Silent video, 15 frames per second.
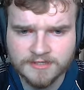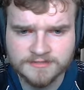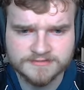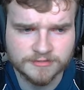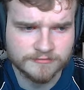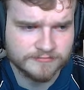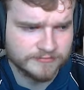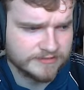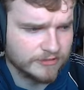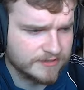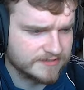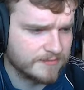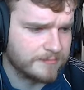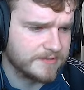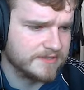So if we look
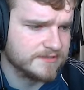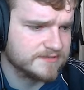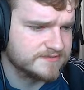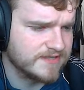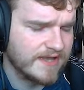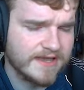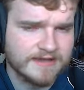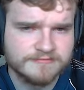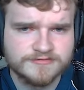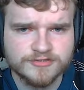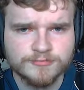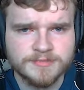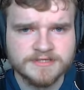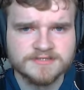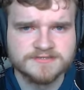at the builds, I have
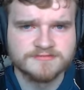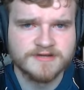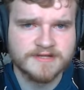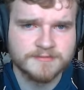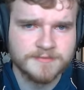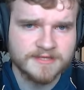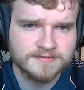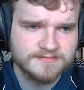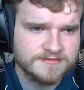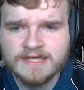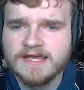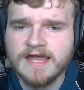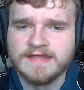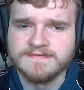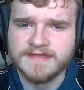two builds I'd recommend,
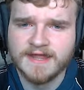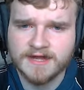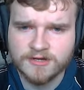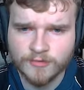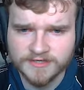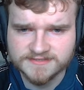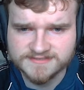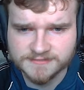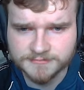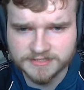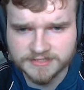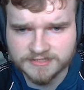and they are quite similar.